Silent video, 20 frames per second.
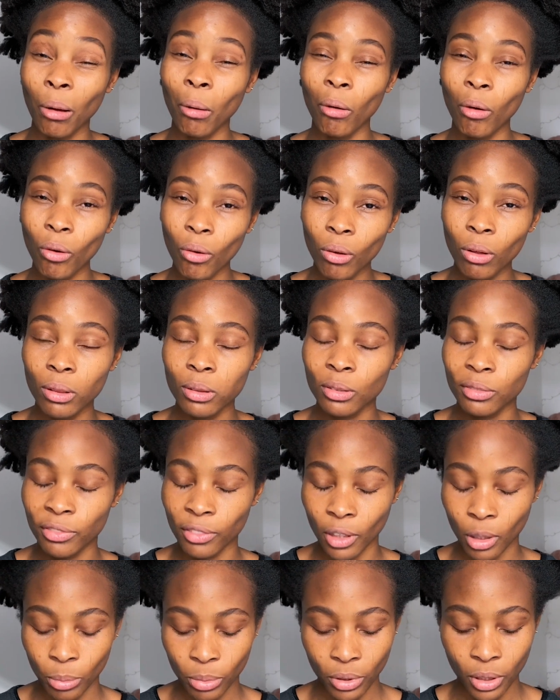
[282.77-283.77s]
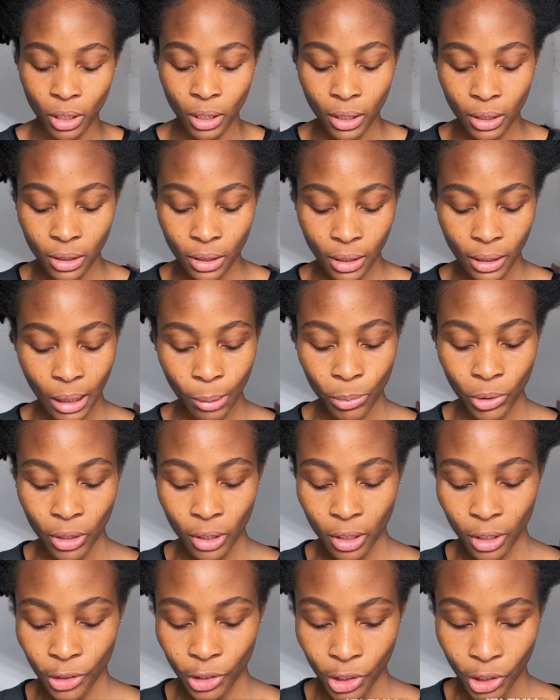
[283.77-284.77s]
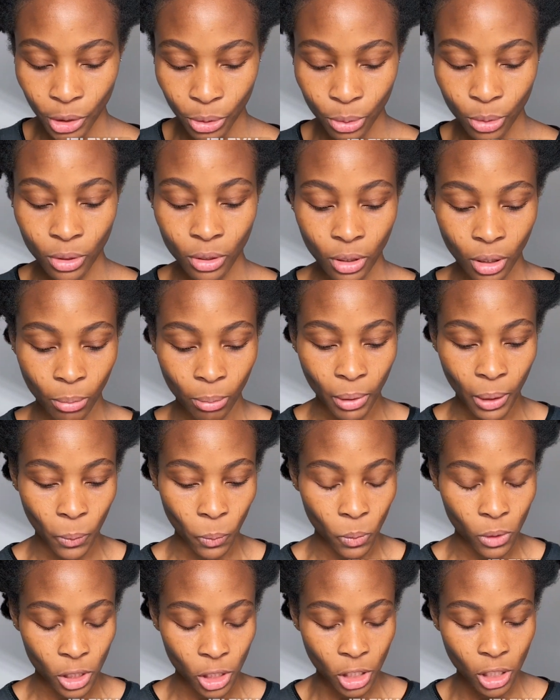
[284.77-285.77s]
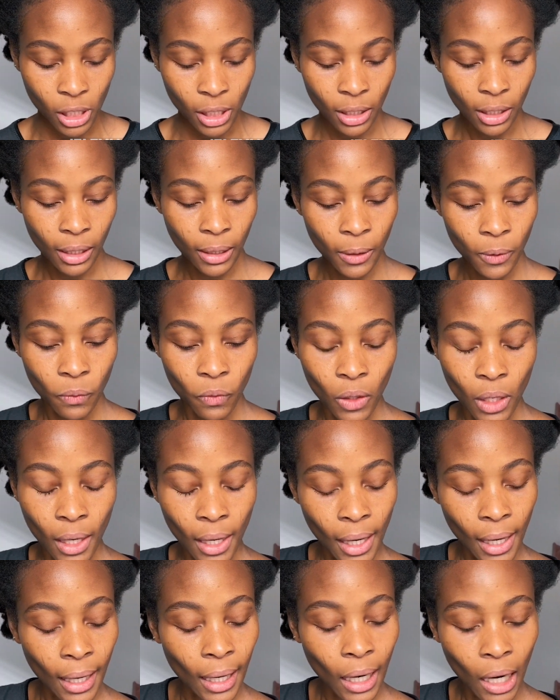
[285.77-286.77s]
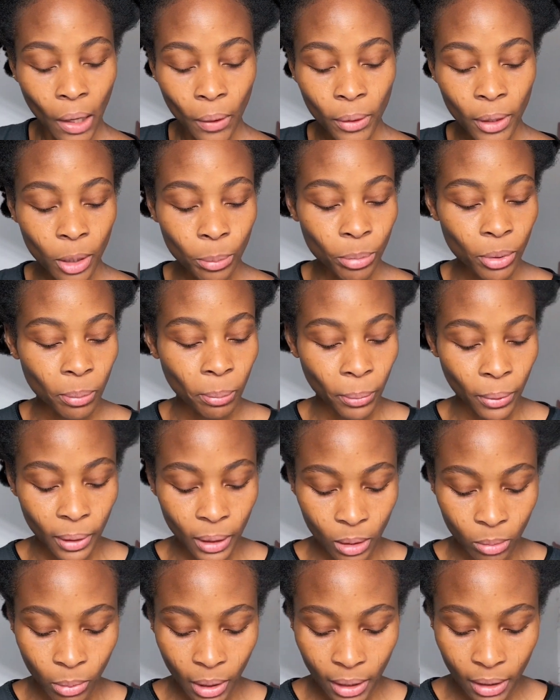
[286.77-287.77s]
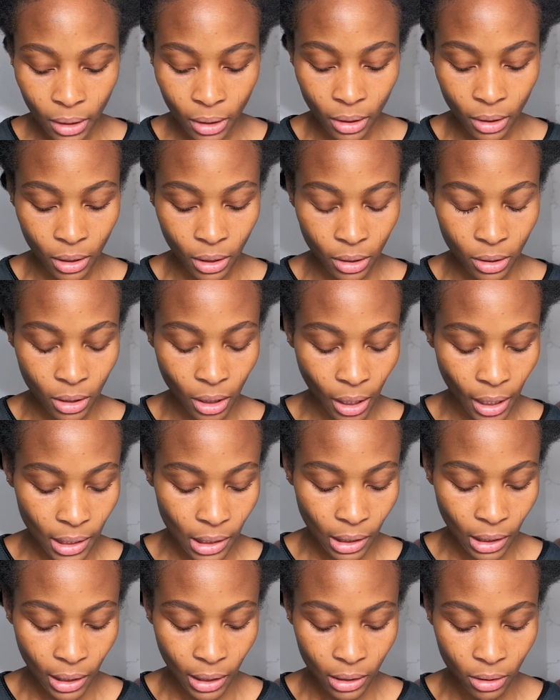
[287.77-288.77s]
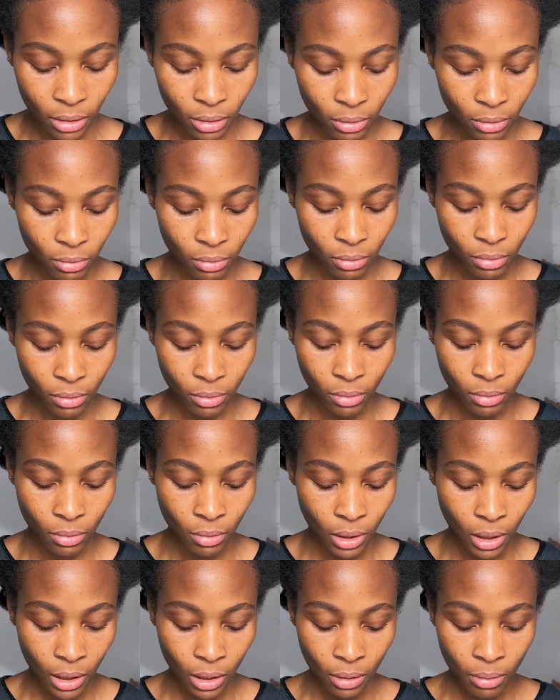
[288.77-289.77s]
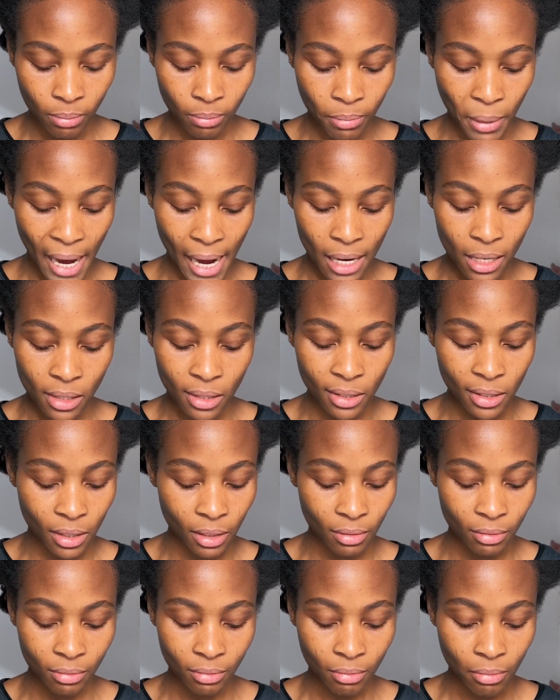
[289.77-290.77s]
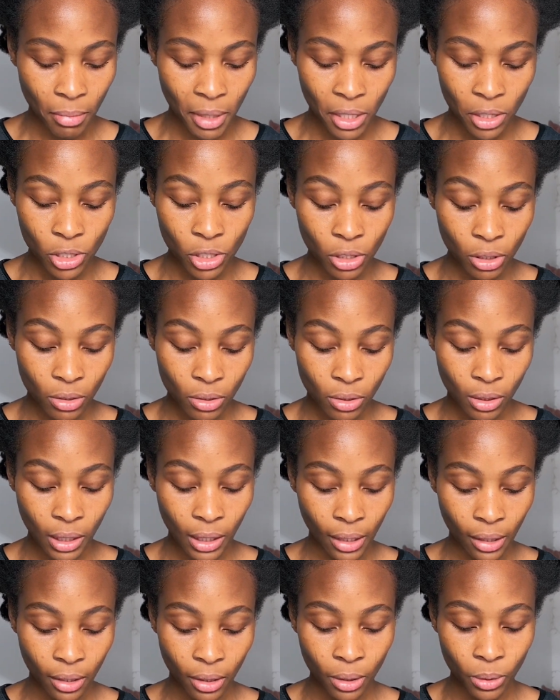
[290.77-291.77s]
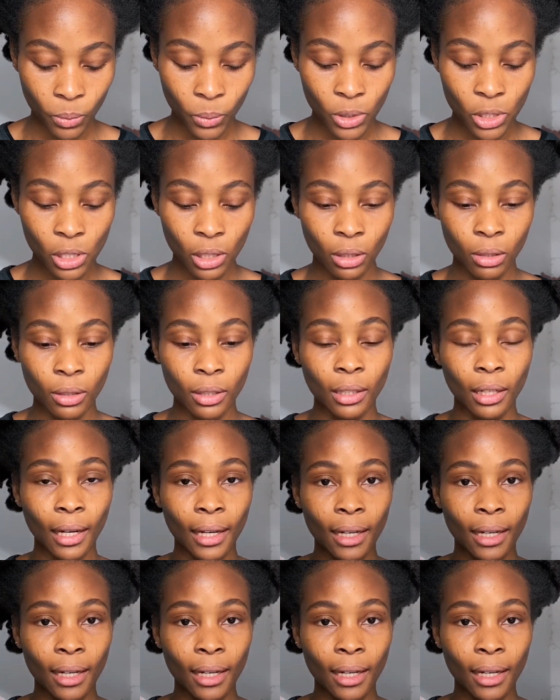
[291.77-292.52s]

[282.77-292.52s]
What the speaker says: all of our products that I'm gonna use on my wash day now. I already prepared my detangling paste mixture together, which look like